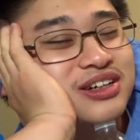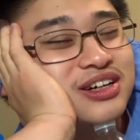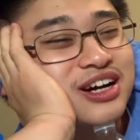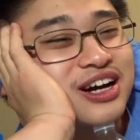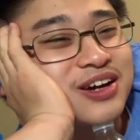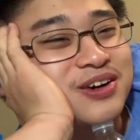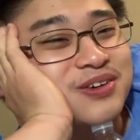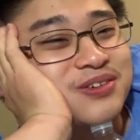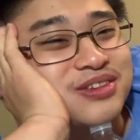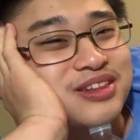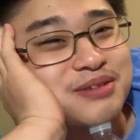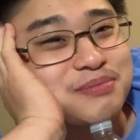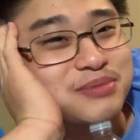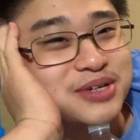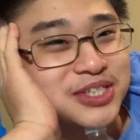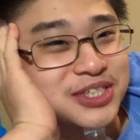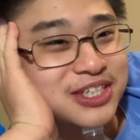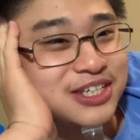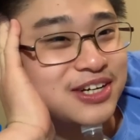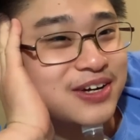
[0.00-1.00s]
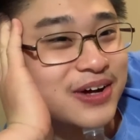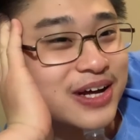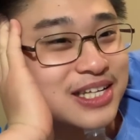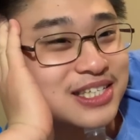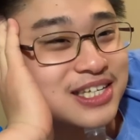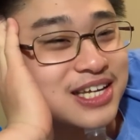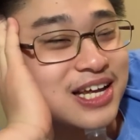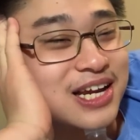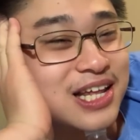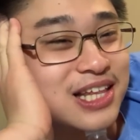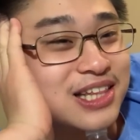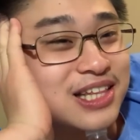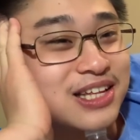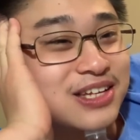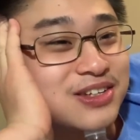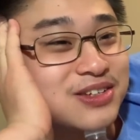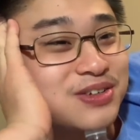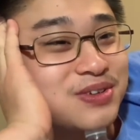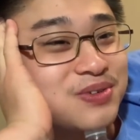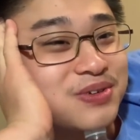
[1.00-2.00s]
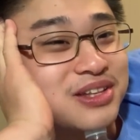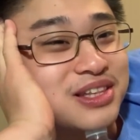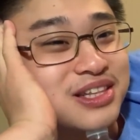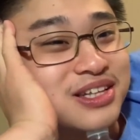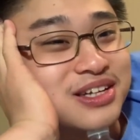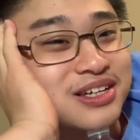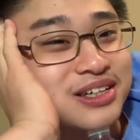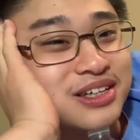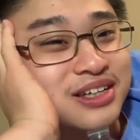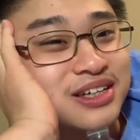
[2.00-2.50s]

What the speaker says: I don't think Bushido has anything to do with it.